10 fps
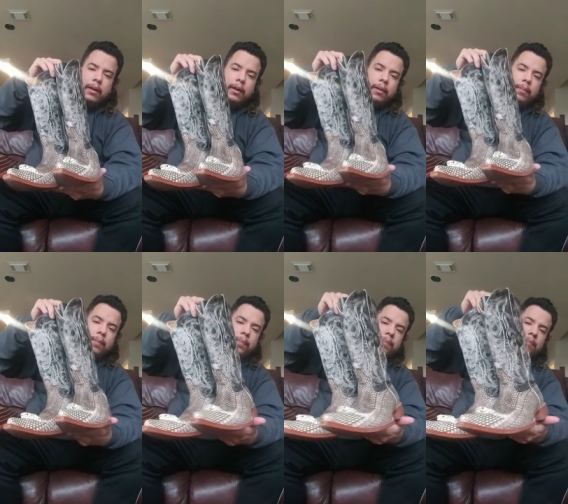Um,
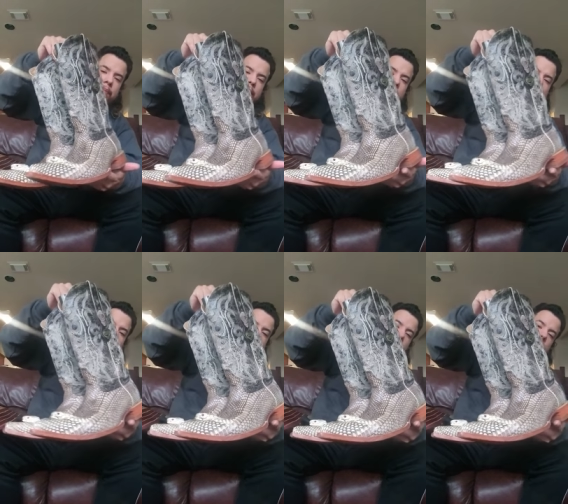
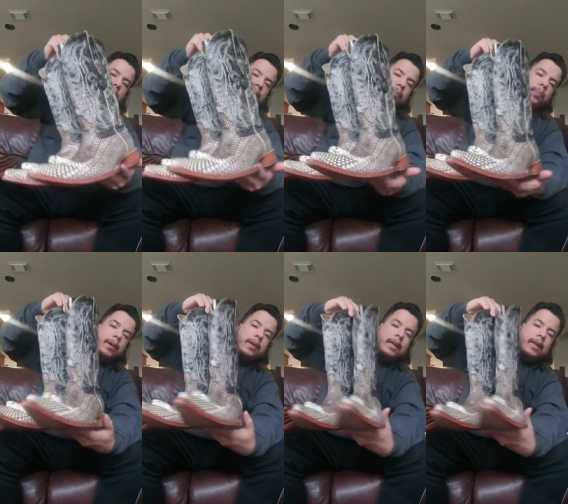but